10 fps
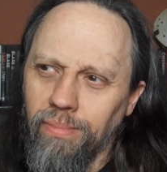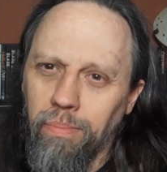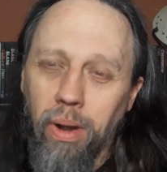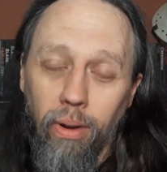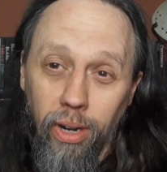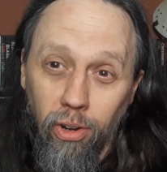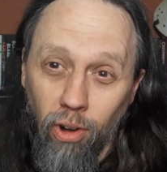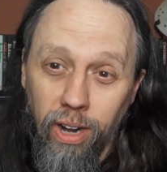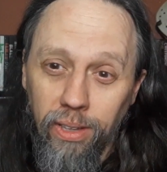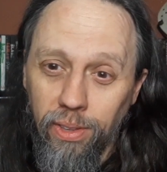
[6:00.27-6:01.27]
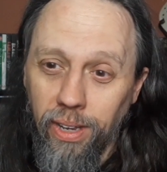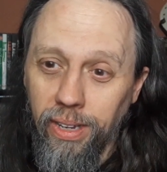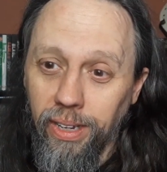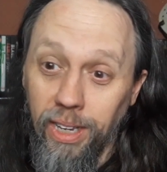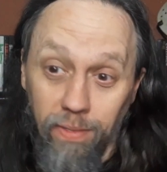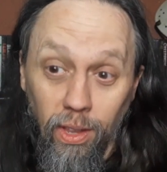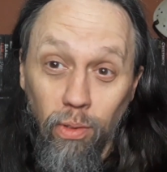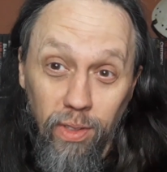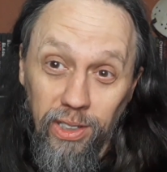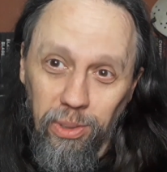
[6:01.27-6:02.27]
Marion Crane thing, even
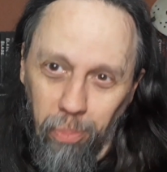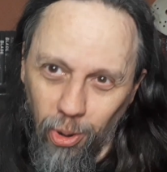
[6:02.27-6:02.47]
though this